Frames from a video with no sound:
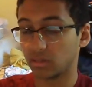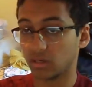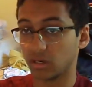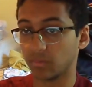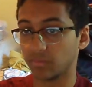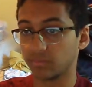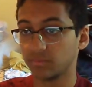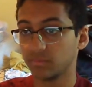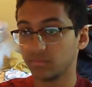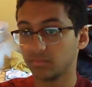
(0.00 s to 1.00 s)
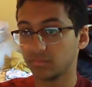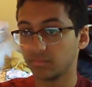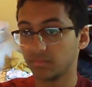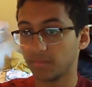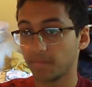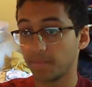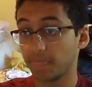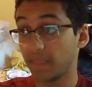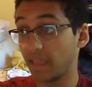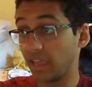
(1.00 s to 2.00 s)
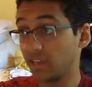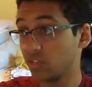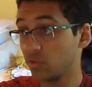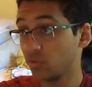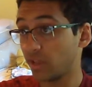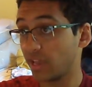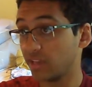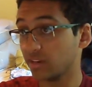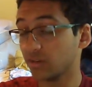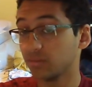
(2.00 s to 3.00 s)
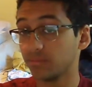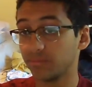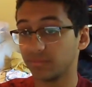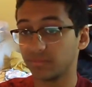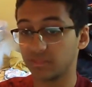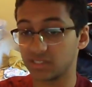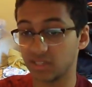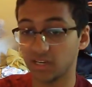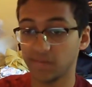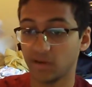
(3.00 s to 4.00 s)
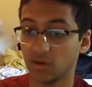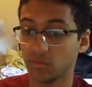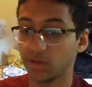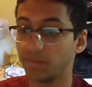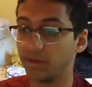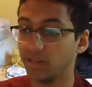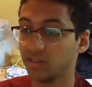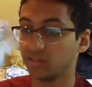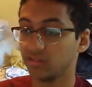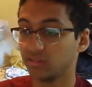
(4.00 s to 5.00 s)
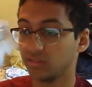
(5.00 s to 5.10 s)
Um, educate. Oh, it's not even on Wikipedia.